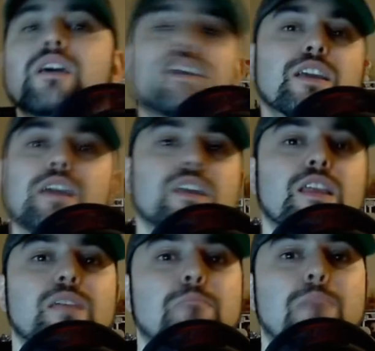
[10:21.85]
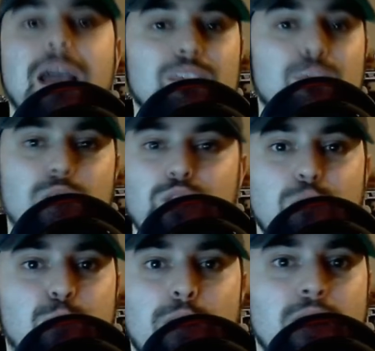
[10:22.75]
You, you didn't mind it when you were
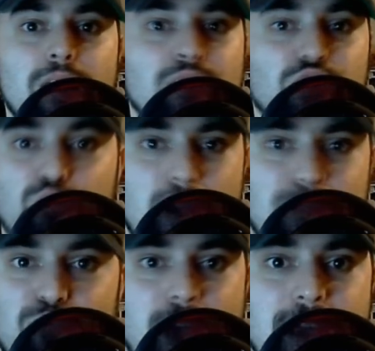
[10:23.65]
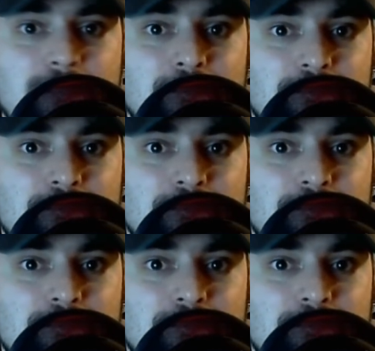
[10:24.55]
putting it in the script, right?